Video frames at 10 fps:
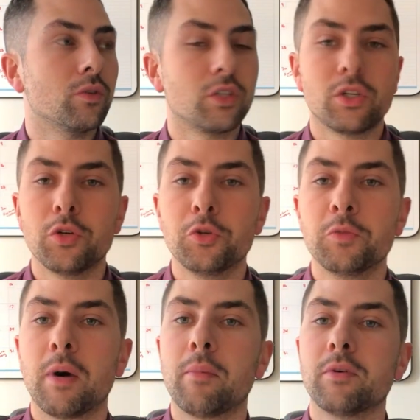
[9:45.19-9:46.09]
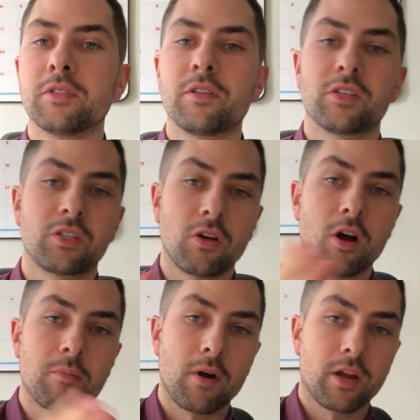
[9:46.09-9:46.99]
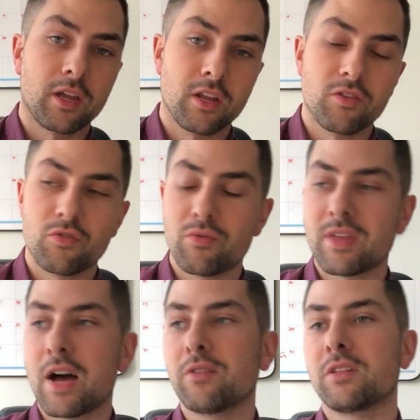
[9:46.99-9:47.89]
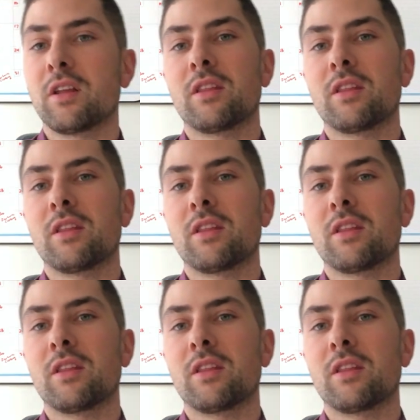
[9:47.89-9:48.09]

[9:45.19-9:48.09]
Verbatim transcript: huge bubbles in the stock market in 2000